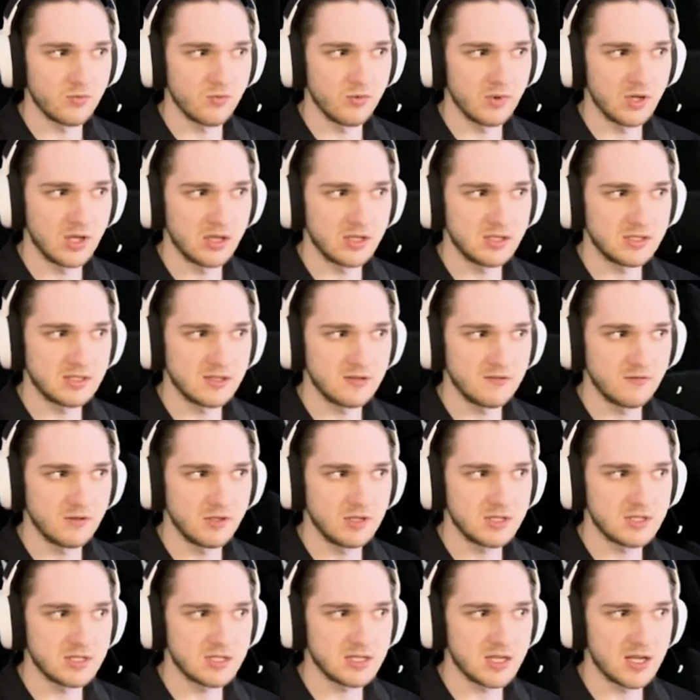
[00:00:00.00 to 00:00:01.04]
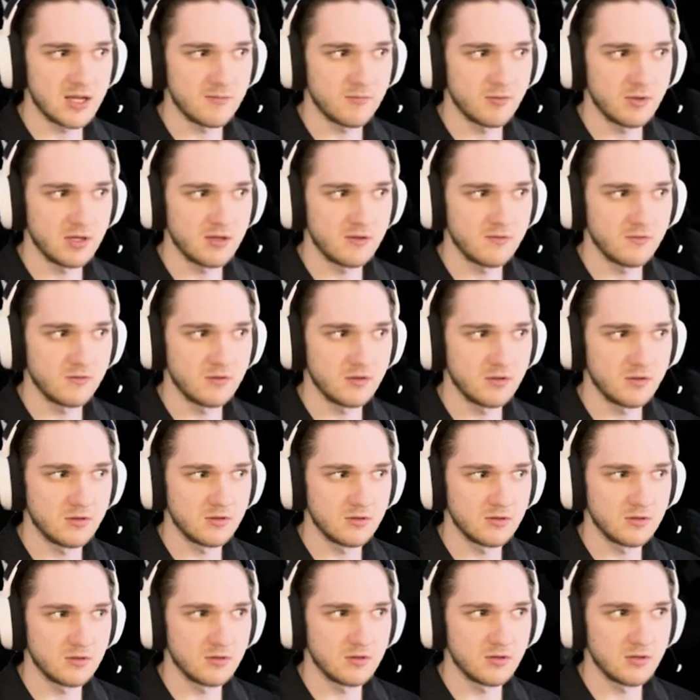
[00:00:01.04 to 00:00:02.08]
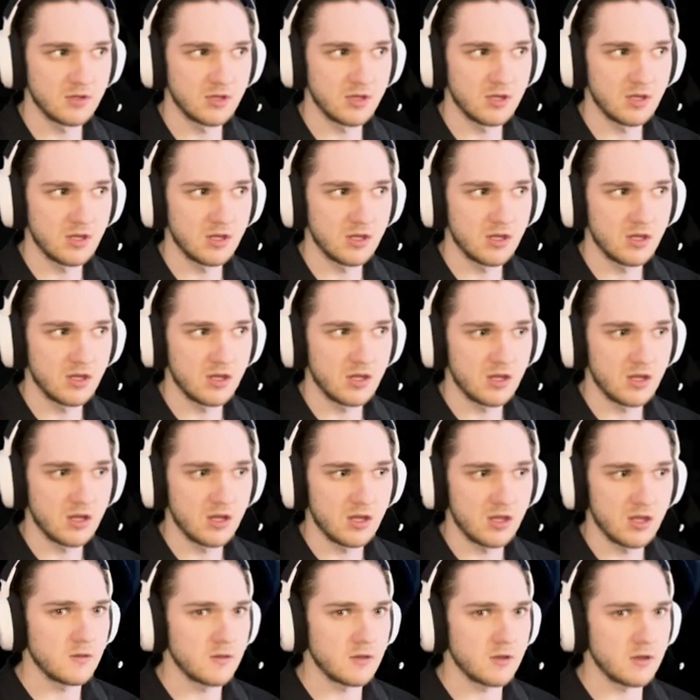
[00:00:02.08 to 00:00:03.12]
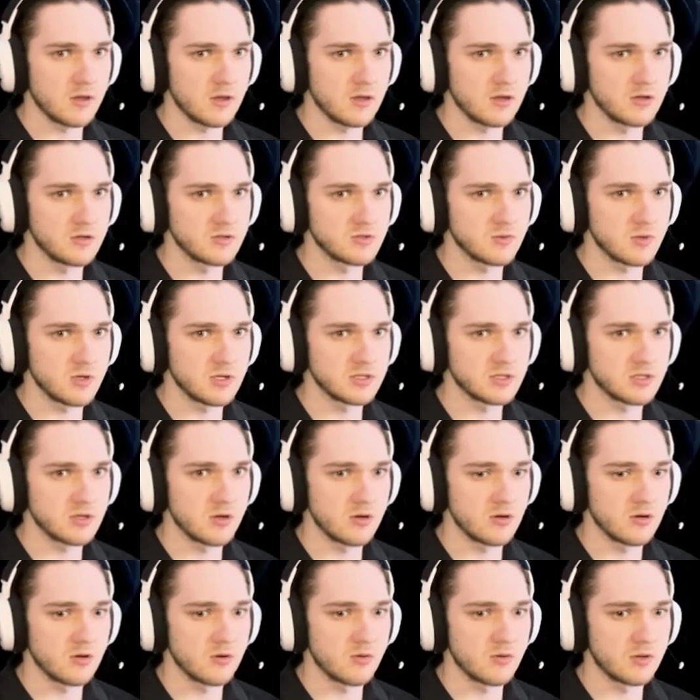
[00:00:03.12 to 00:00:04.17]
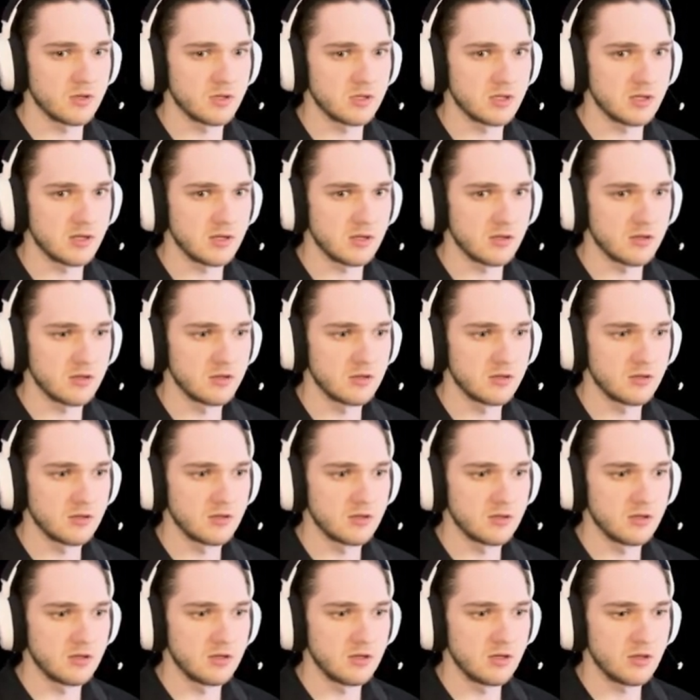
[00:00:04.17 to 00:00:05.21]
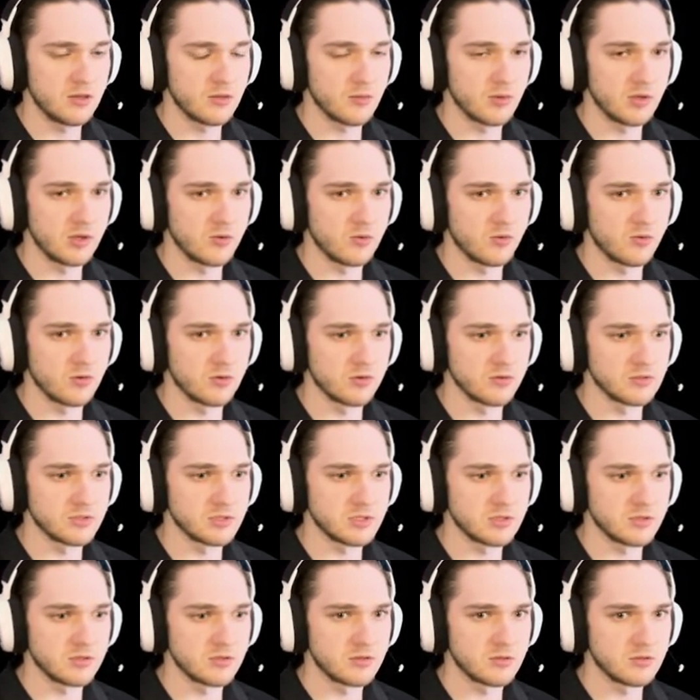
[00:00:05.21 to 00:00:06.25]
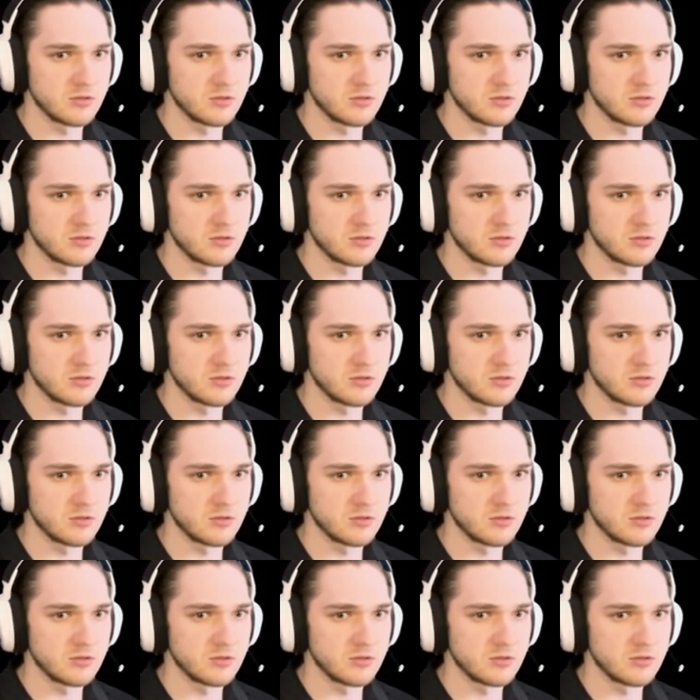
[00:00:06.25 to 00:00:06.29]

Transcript: relatively the same level. Okay, here's where I start going to three quarters.